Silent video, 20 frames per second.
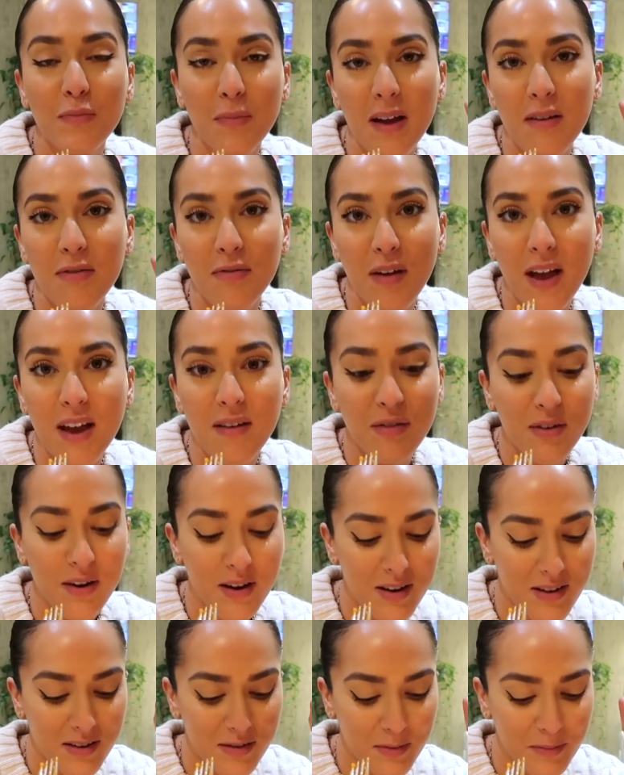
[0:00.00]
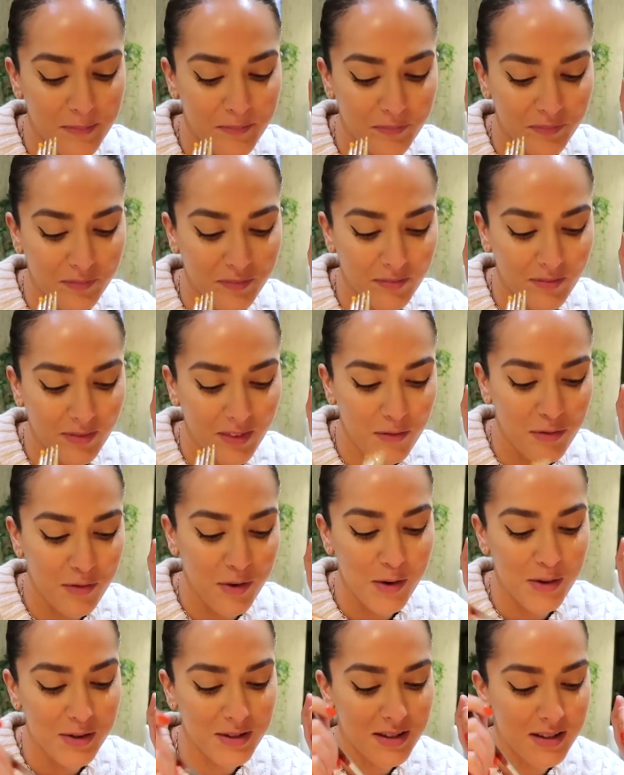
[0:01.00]
My favorite
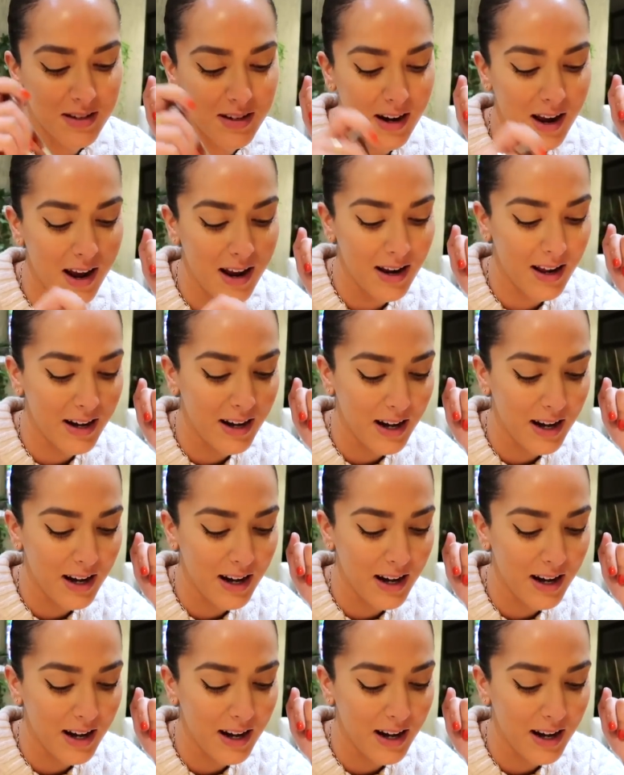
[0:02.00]
foods today, like